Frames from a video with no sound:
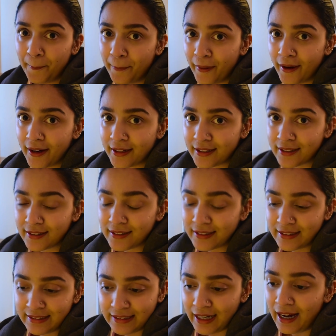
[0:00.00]
But
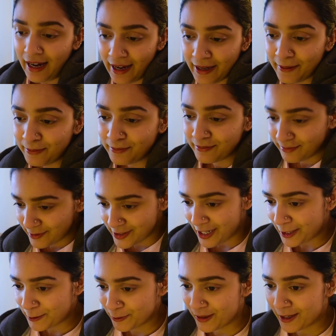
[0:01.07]
yeah, I am
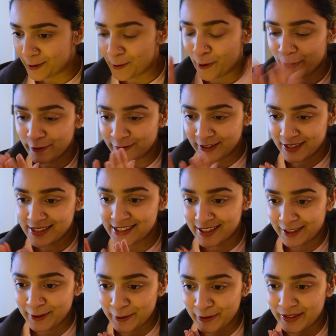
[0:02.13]
trying to get a lot of things
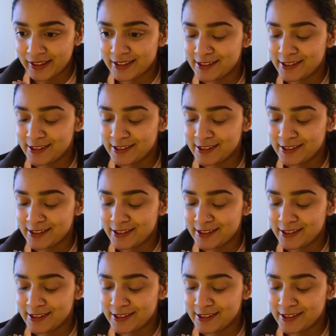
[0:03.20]
done today.